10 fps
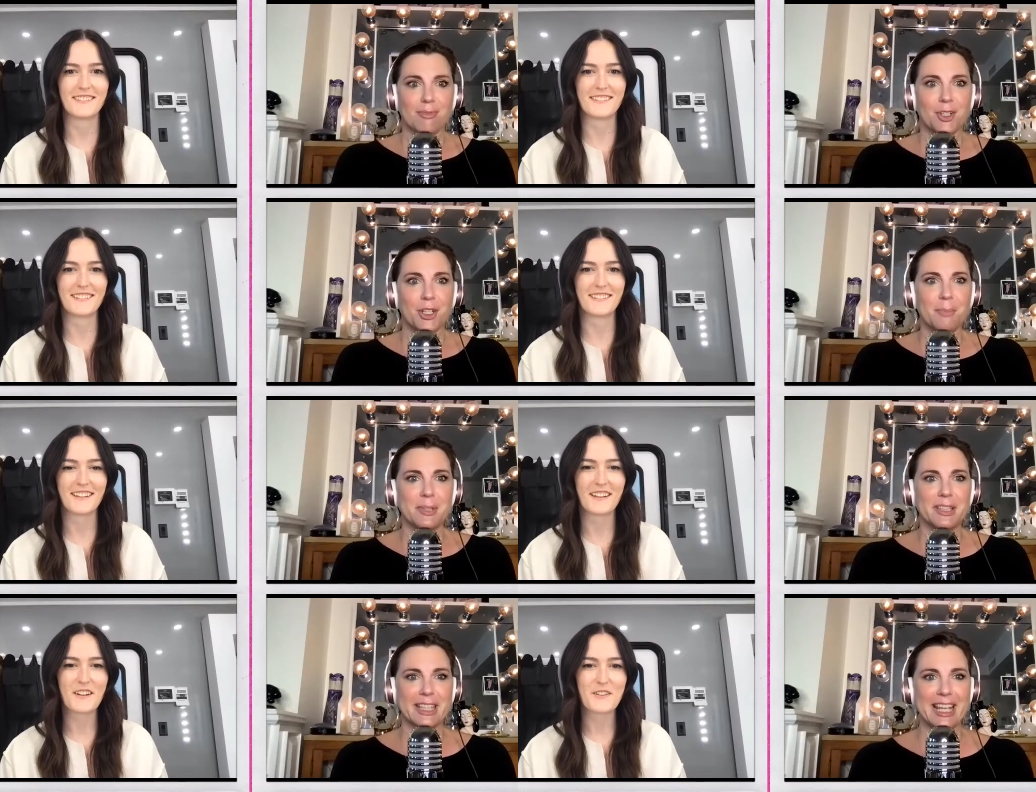Speaker 1: couldn't
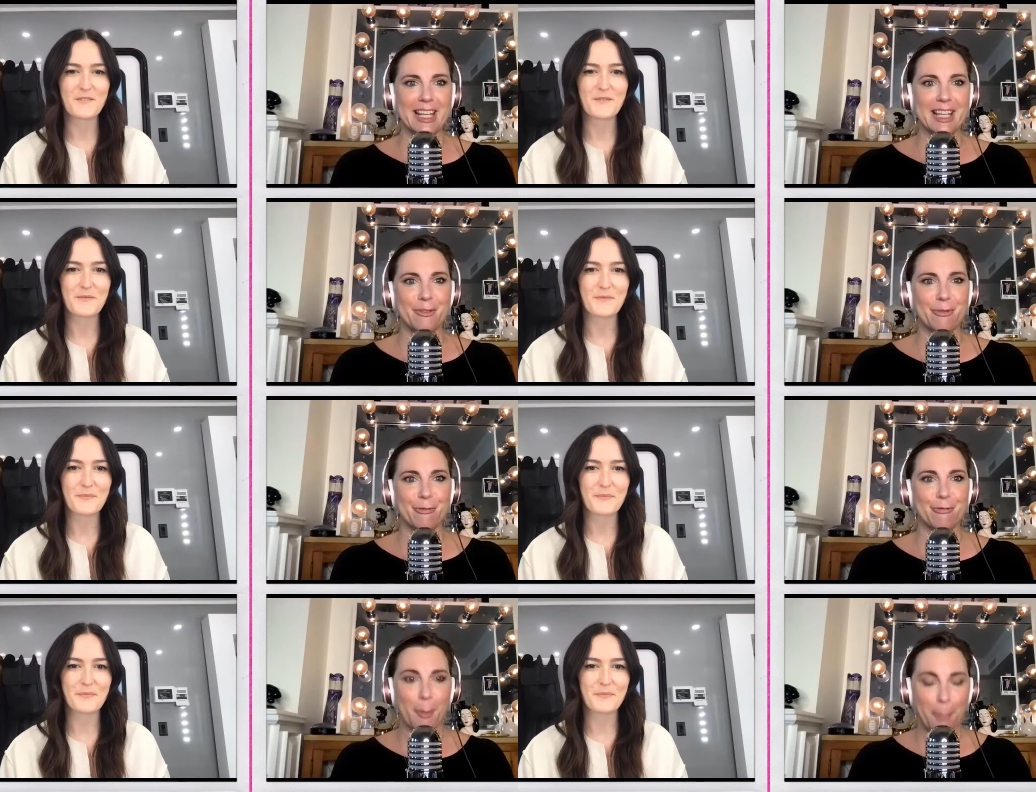believe
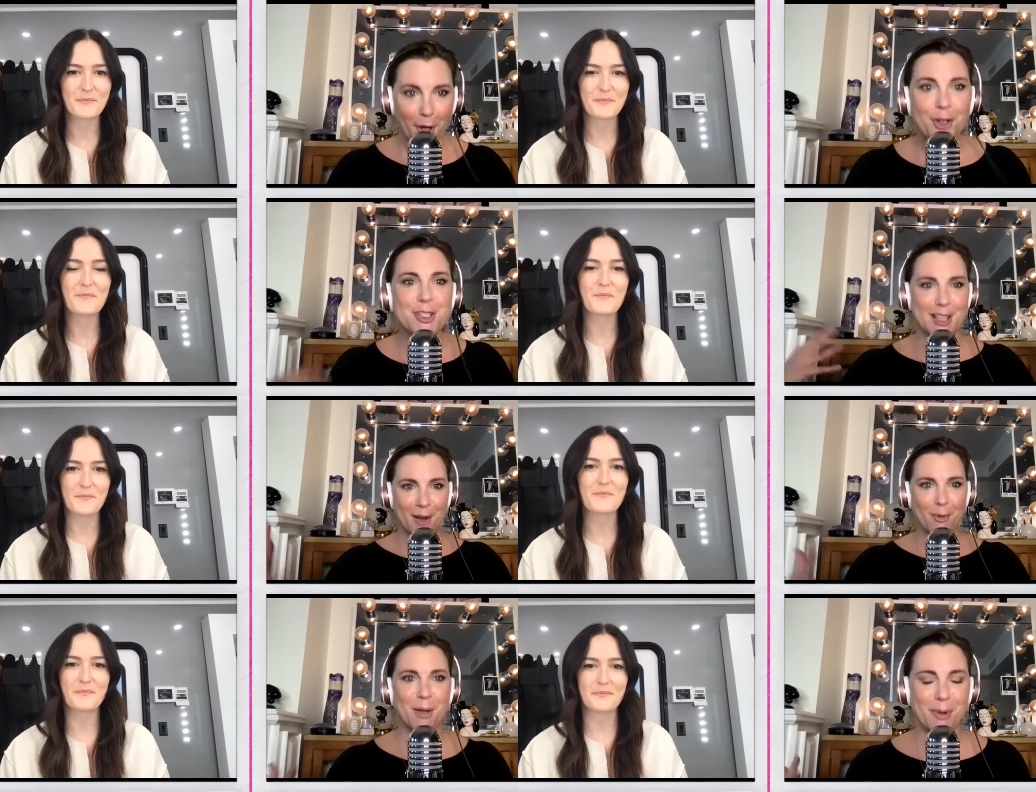the person
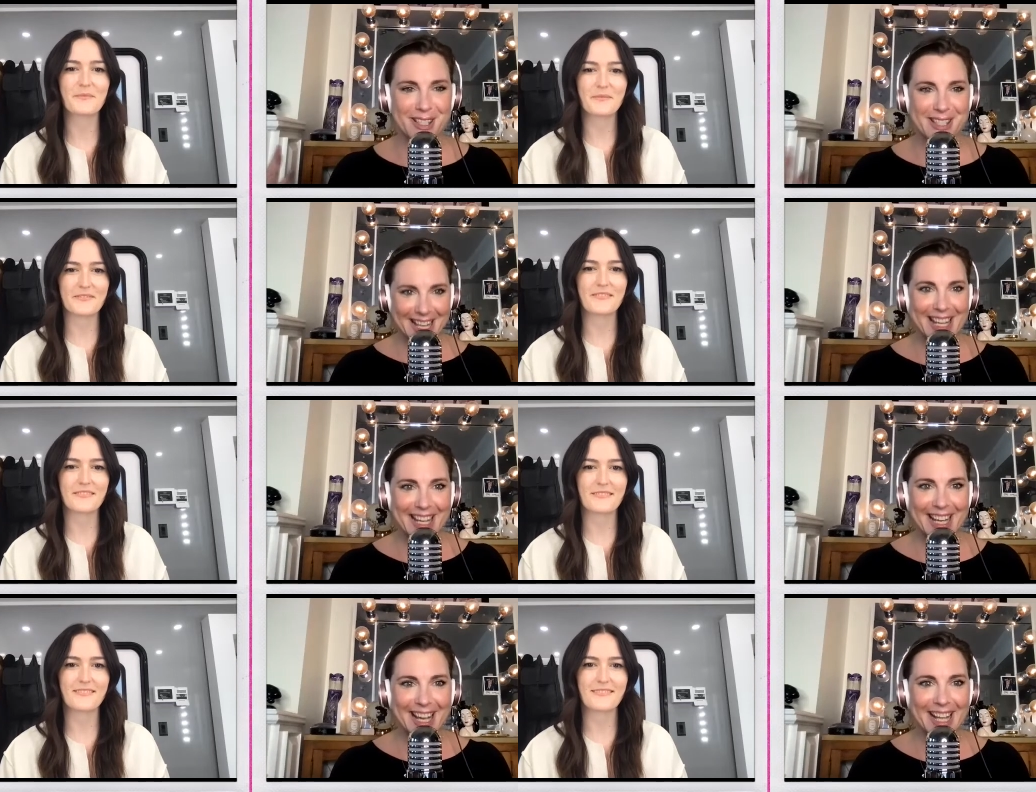that we were
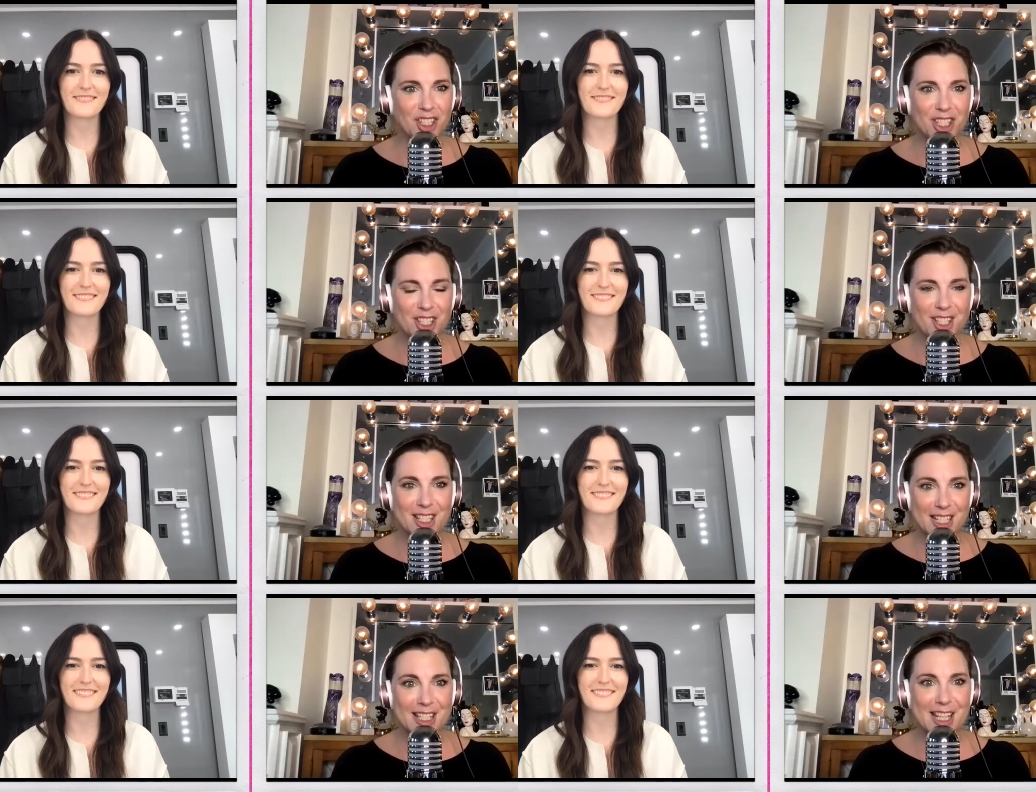seeing and she just
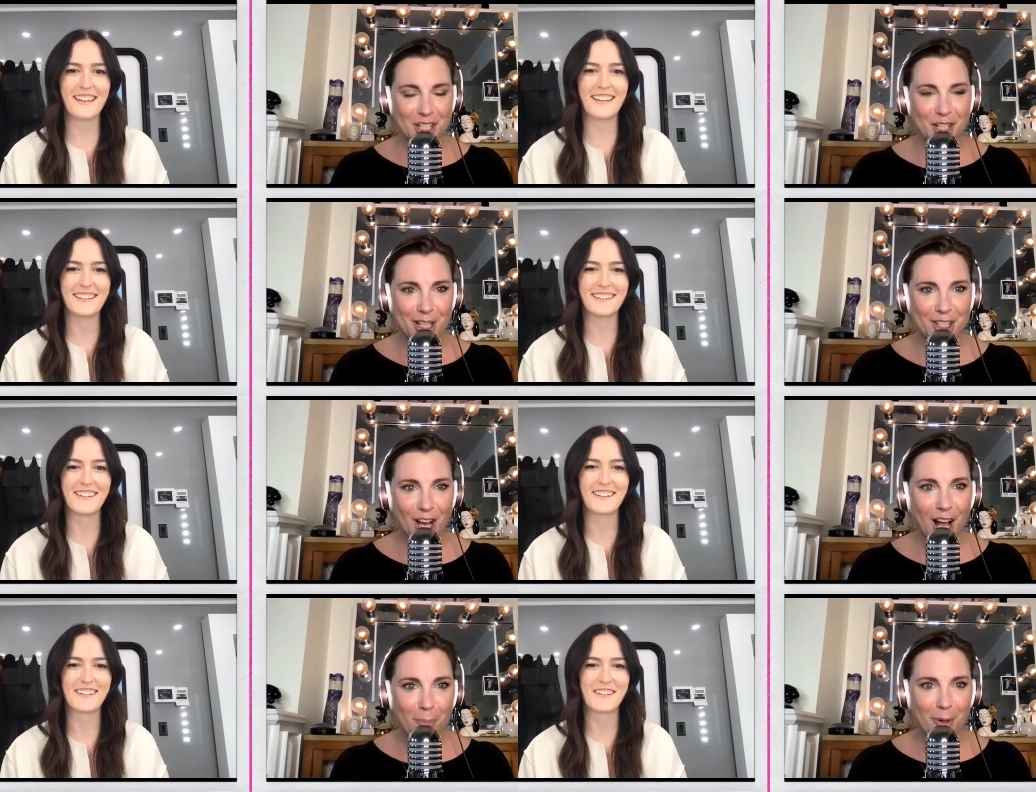did such a great
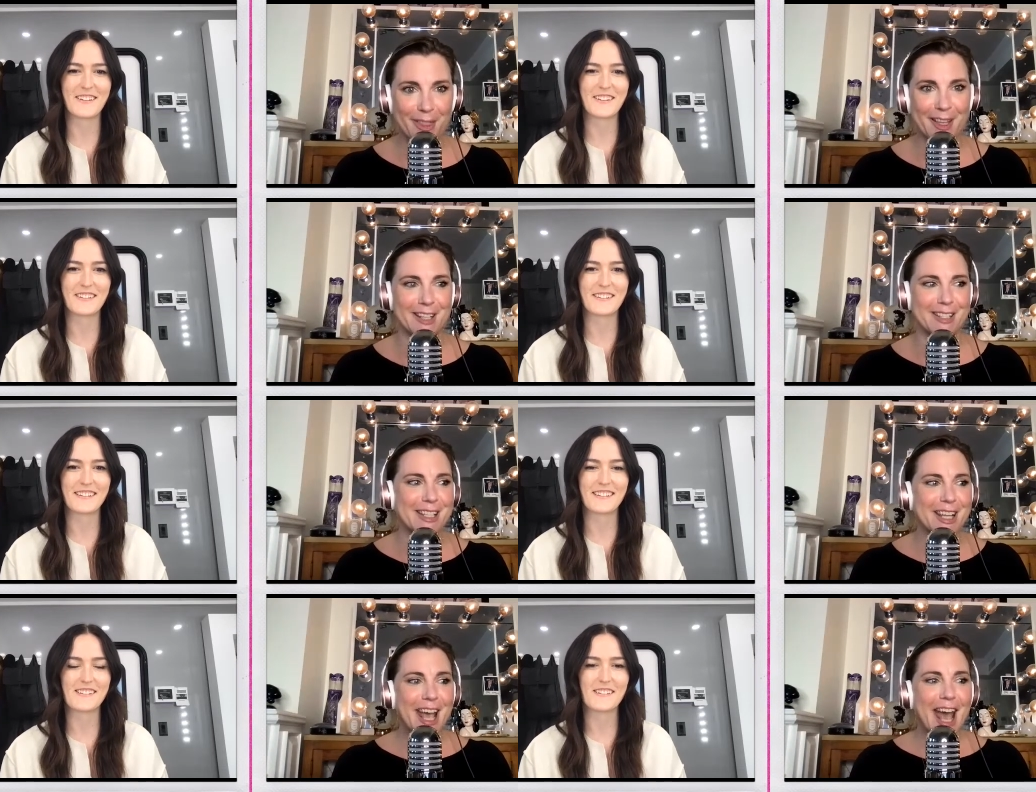job with it did